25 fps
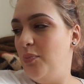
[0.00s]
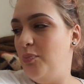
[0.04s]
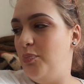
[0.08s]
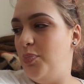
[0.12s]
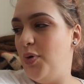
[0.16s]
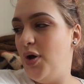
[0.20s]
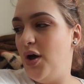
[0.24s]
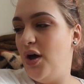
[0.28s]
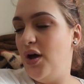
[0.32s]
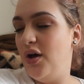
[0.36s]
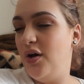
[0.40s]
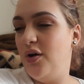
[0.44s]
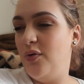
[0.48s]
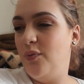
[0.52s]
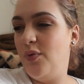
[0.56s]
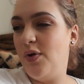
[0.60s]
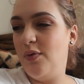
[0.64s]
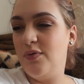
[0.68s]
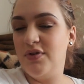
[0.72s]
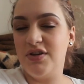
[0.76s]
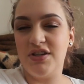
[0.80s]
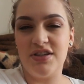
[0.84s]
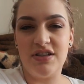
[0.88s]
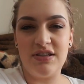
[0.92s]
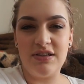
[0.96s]
but we
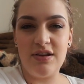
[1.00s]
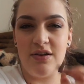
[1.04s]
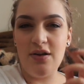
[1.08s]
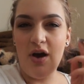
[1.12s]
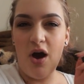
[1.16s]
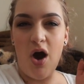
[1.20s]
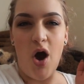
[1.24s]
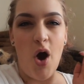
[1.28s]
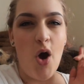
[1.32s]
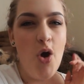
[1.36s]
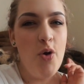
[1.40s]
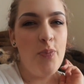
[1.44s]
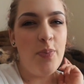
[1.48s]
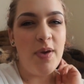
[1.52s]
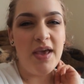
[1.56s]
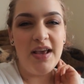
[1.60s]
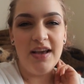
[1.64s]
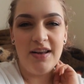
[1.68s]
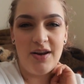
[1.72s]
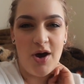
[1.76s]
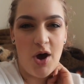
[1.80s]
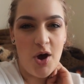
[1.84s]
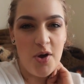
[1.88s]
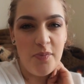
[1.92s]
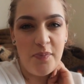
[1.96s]
were just hoping
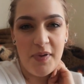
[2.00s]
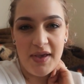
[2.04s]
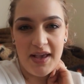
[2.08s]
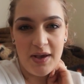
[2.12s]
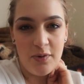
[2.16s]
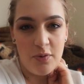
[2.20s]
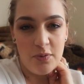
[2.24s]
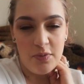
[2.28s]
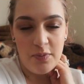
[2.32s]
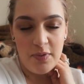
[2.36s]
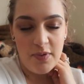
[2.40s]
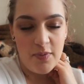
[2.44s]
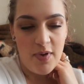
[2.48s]
it would be